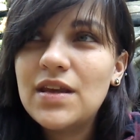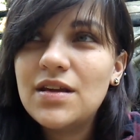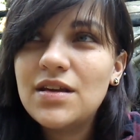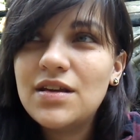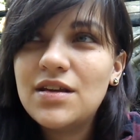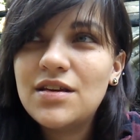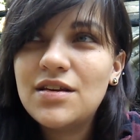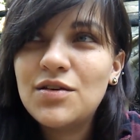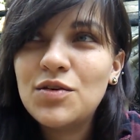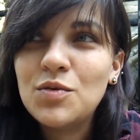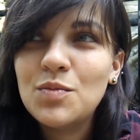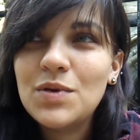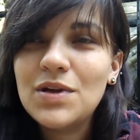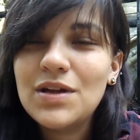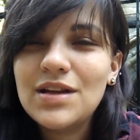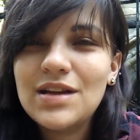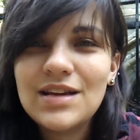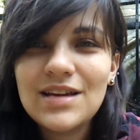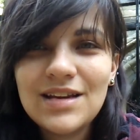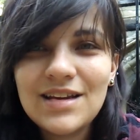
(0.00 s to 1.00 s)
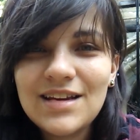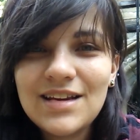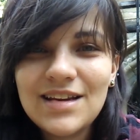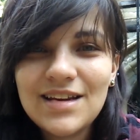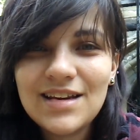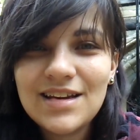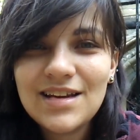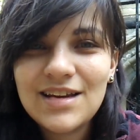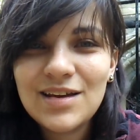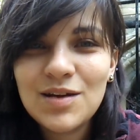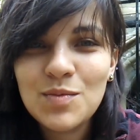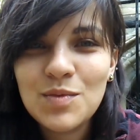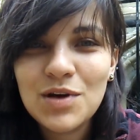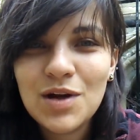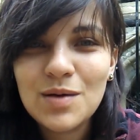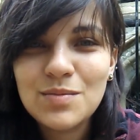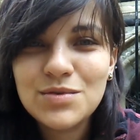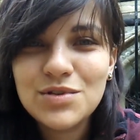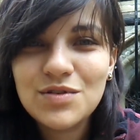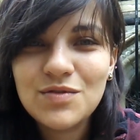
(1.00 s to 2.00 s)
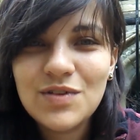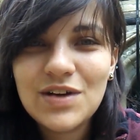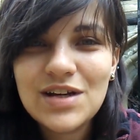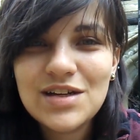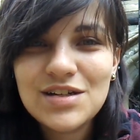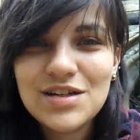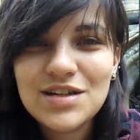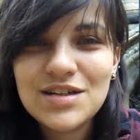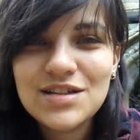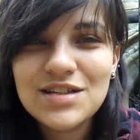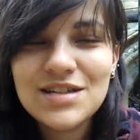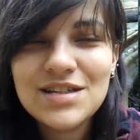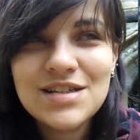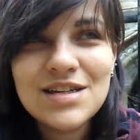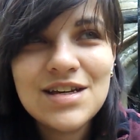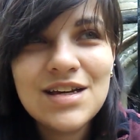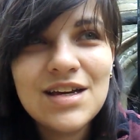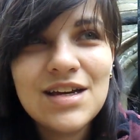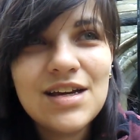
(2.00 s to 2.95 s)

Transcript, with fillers: human human observations.